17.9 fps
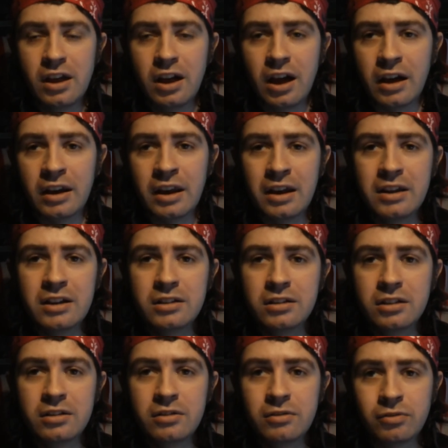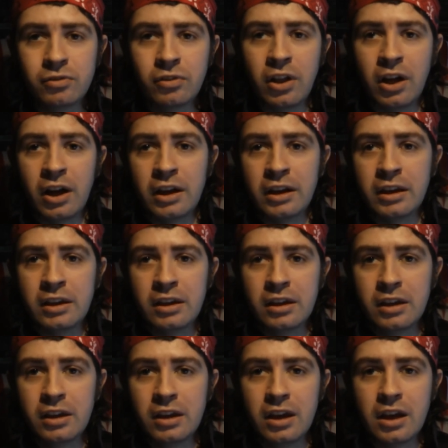An England flag
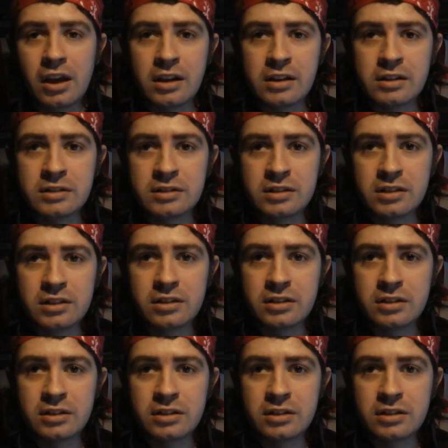is